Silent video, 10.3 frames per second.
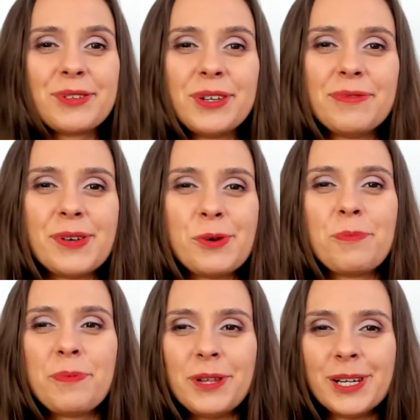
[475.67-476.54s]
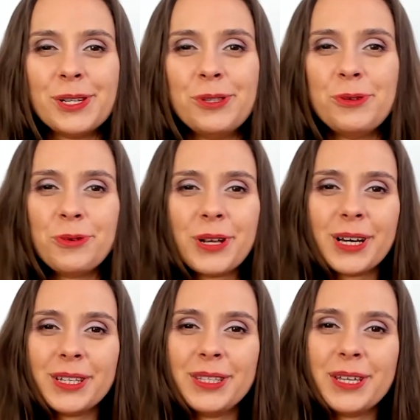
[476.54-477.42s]
their opinion during a
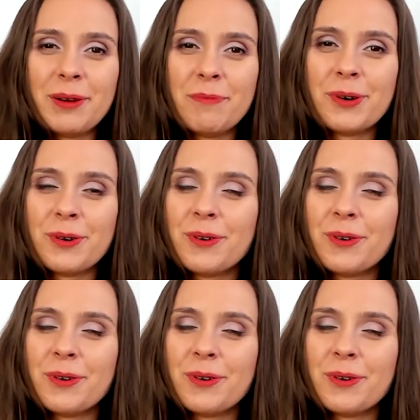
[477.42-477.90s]
demo,